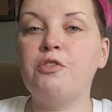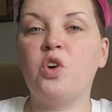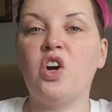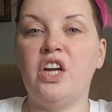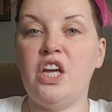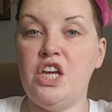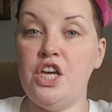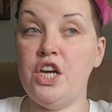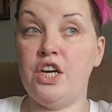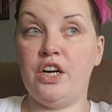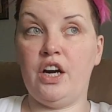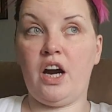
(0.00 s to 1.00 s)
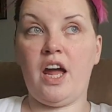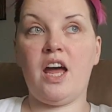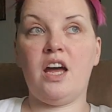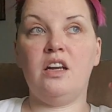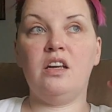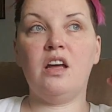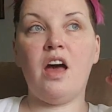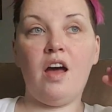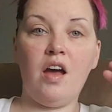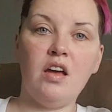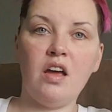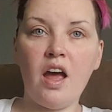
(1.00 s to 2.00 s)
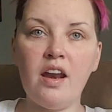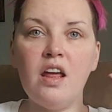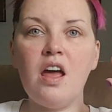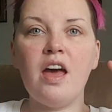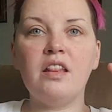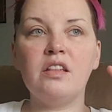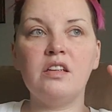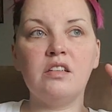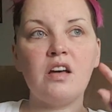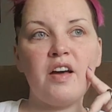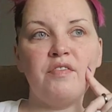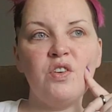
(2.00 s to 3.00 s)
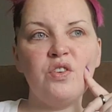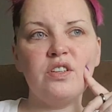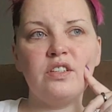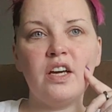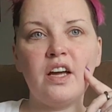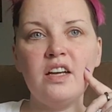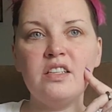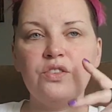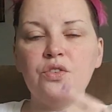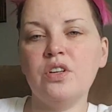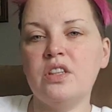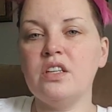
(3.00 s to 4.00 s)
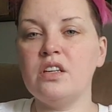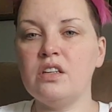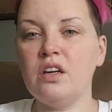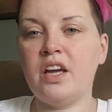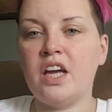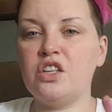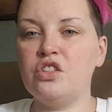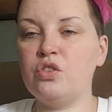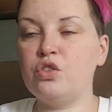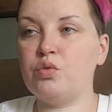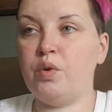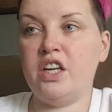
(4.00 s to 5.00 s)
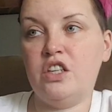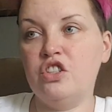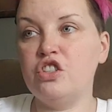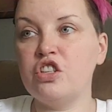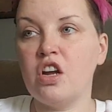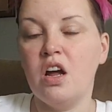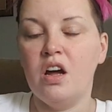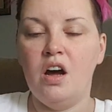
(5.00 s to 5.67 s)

for a year, and I've noticed, like, I still get the occasional twinge